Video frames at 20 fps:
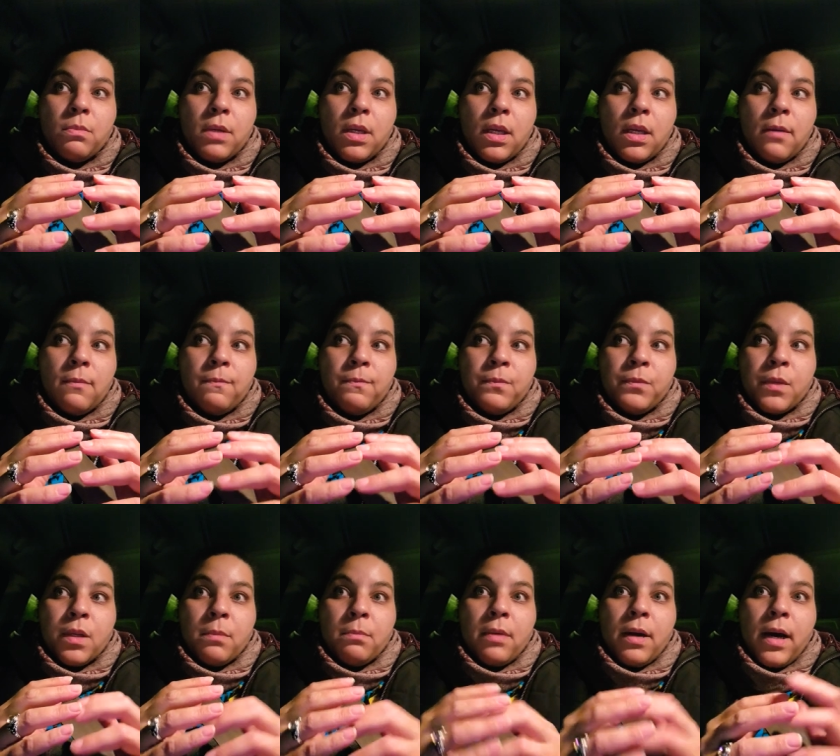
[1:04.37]
be
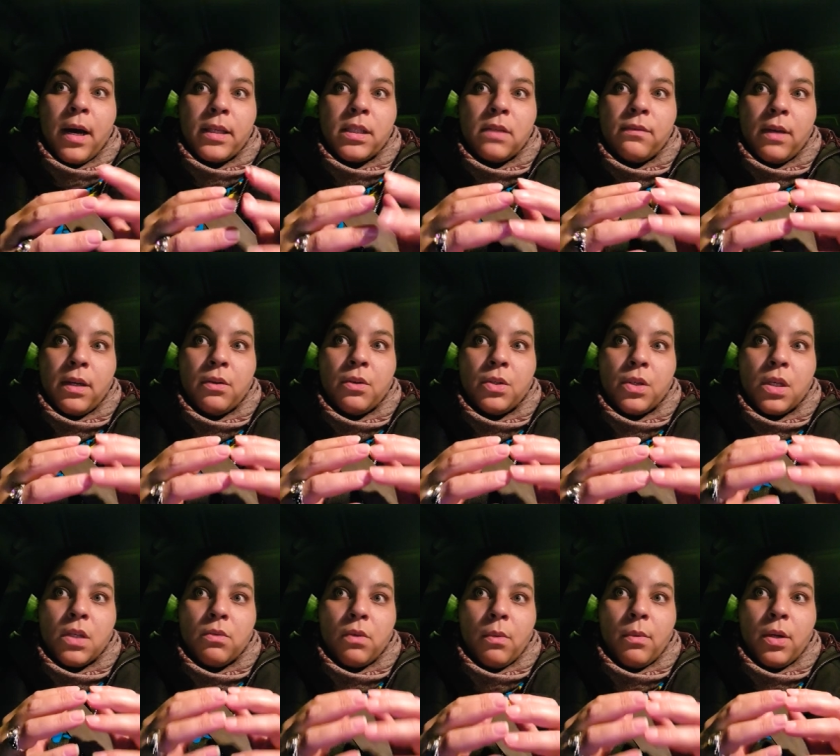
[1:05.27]
positive energy
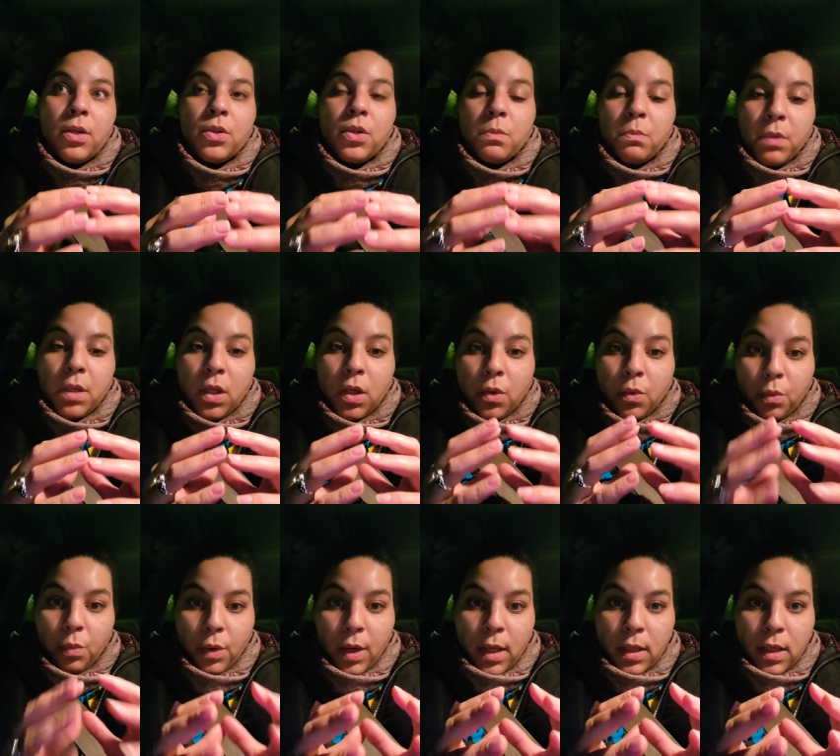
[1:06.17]
is what we should be
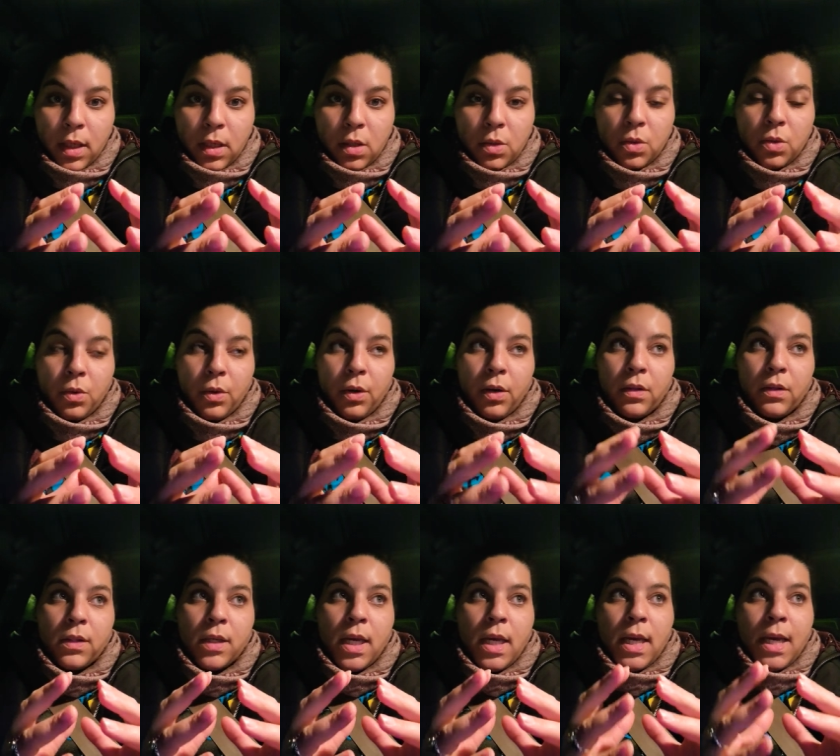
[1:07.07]
radiating towards